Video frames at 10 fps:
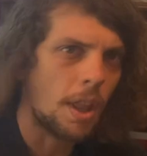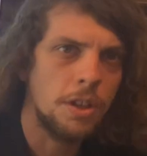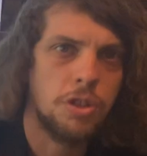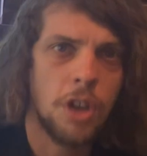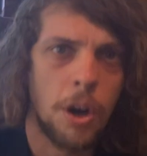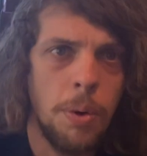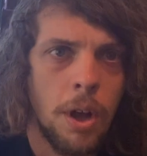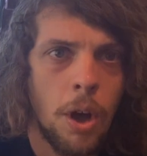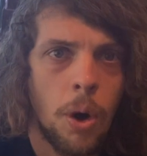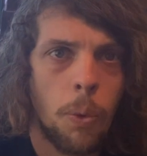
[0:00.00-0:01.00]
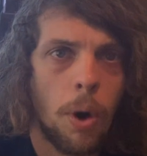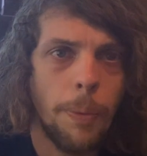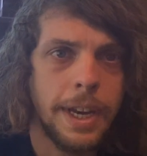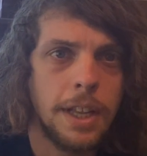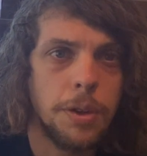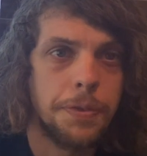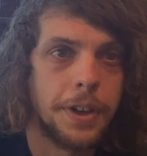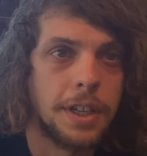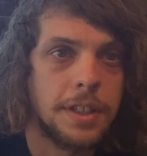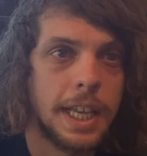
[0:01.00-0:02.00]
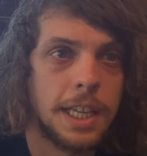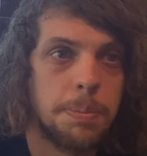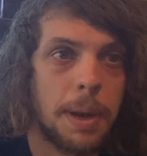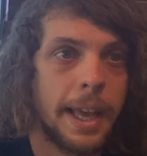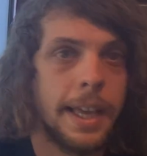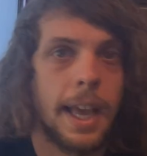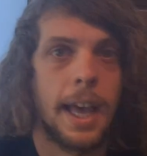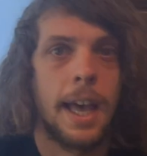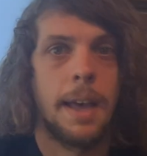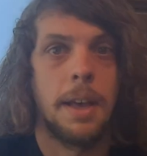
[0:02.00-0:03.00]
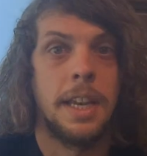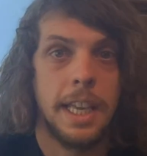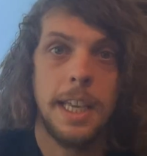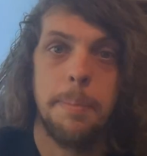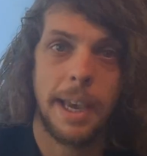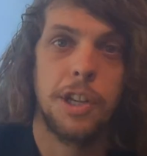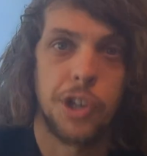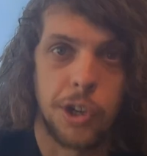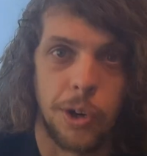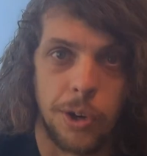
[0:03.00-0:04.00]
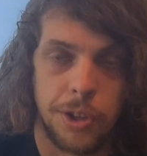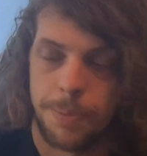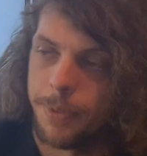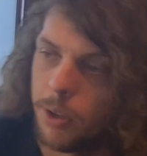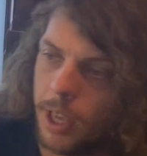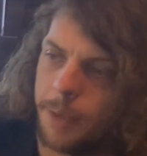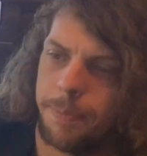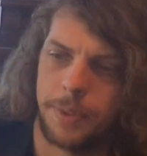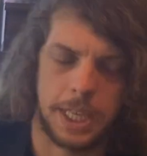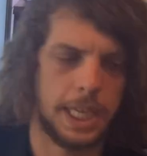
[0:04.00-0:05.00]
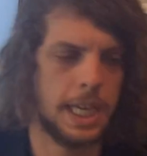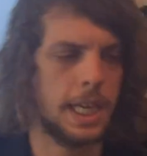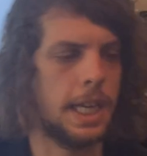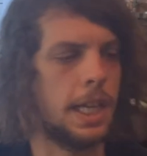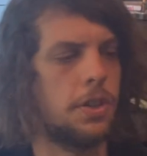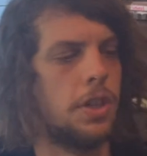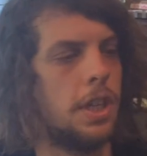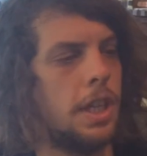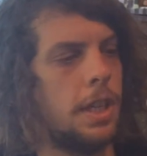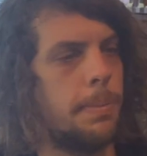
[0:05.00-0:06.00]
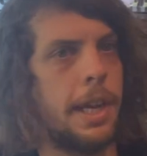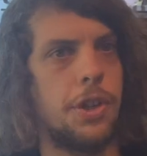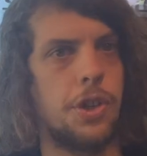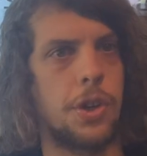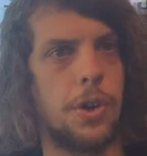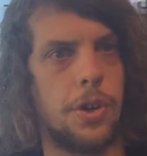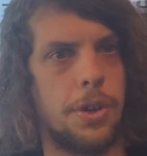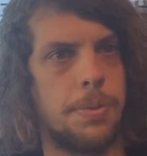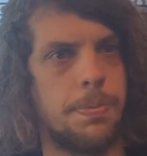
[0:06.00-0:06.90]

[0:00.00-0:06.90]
So, what we need to do first is play an E major chord, okay? Here is an E major chord.